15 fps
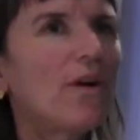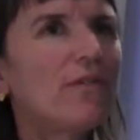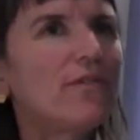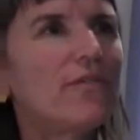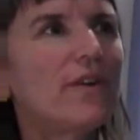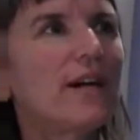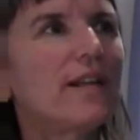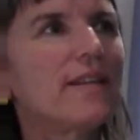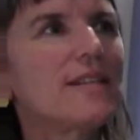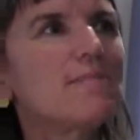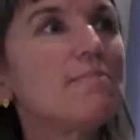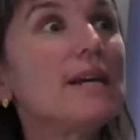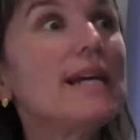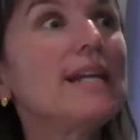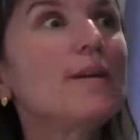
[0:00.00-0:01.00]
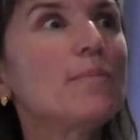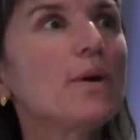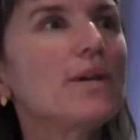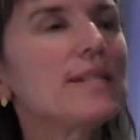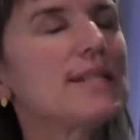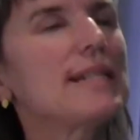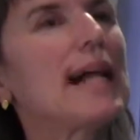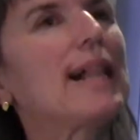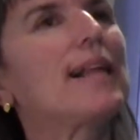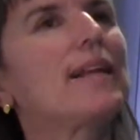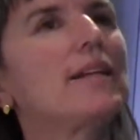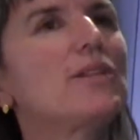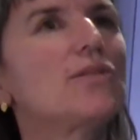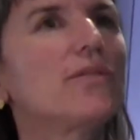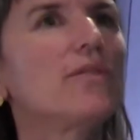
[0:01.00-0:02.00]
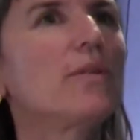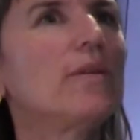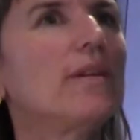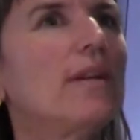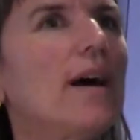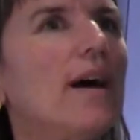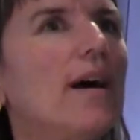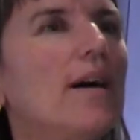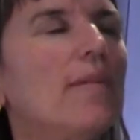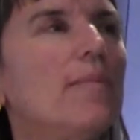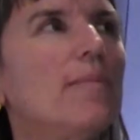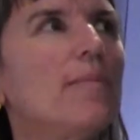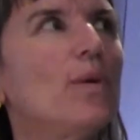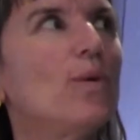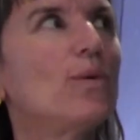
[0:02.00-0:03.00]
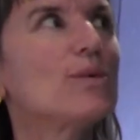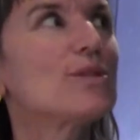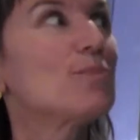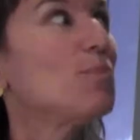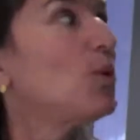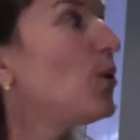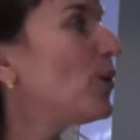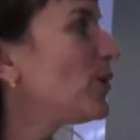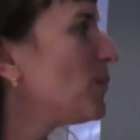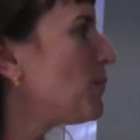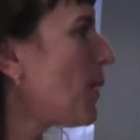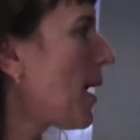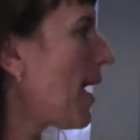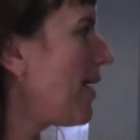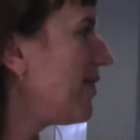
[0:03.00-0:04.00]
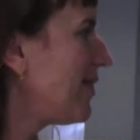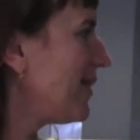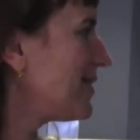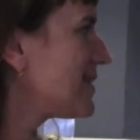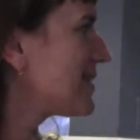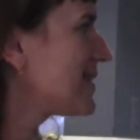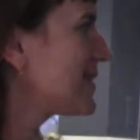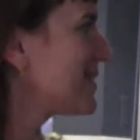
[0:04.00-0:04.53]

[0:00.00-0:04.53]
of this media personality driven or supported by this